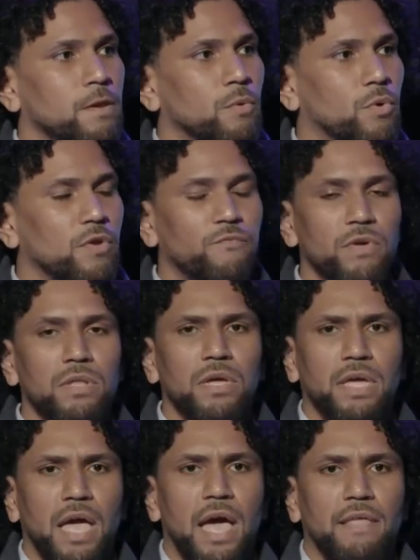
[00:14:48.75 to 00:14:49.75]
What if we
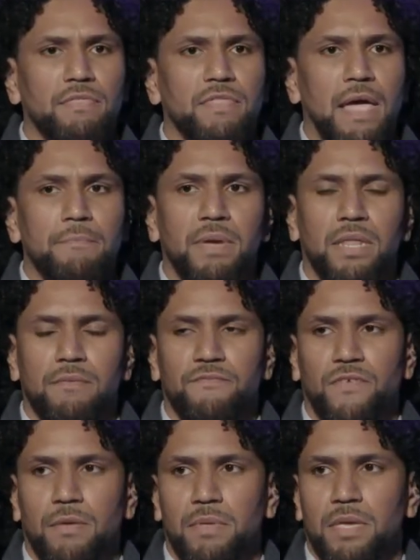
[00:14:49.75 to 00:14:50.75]
look at that median
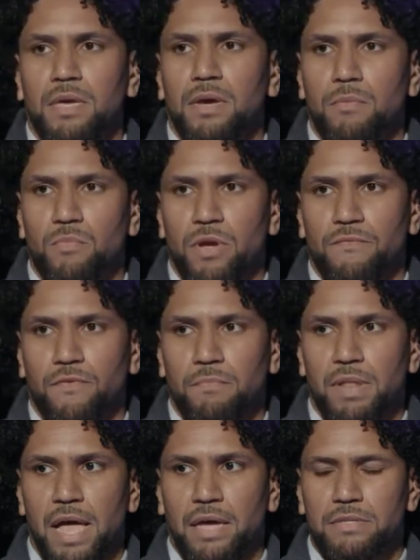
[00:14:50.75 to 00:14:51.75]
family income rate for
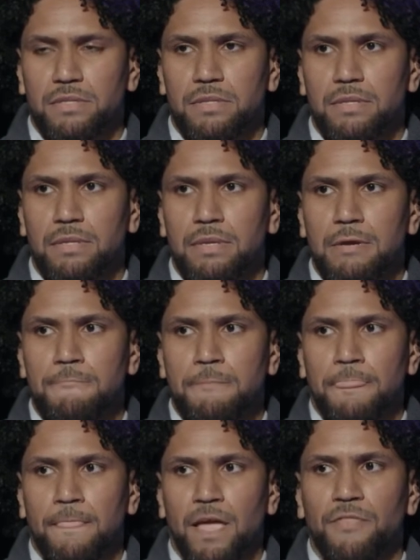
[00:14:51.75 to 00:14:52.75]
blacks
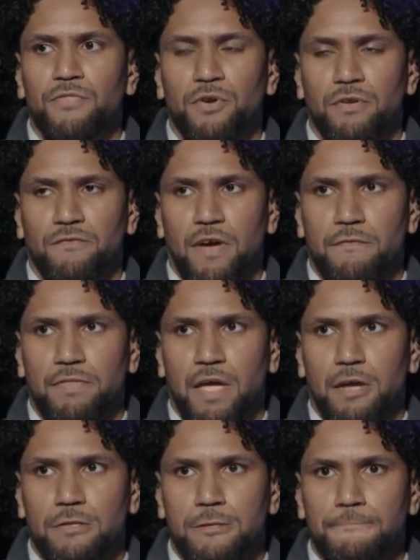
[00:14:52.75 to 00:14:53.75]
at
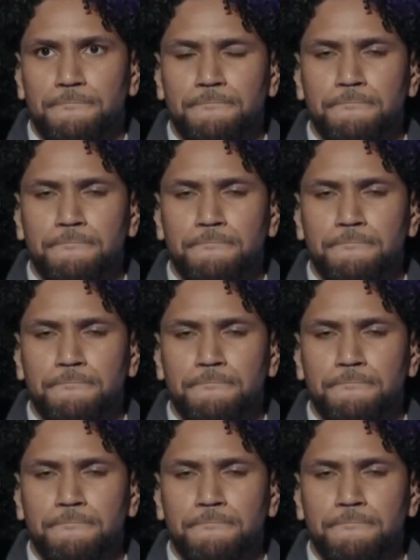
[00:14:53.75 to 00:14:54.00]
$35,000?